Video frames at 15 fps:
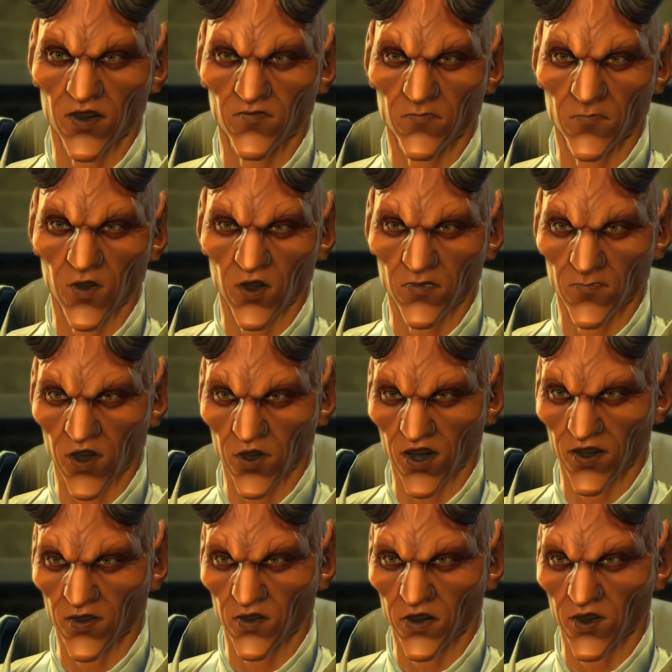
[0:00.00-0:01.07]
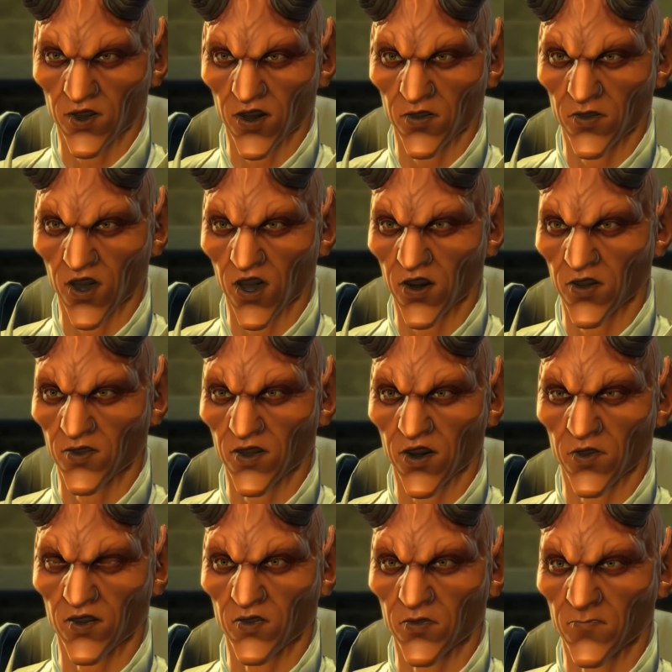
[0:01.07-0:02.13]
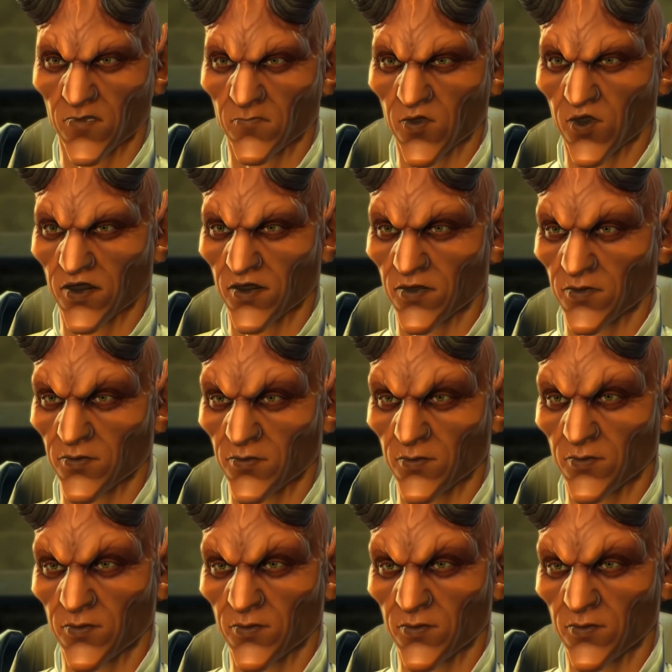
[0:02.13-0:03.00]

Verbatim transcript: I've pulled more heists than cons in recent memory.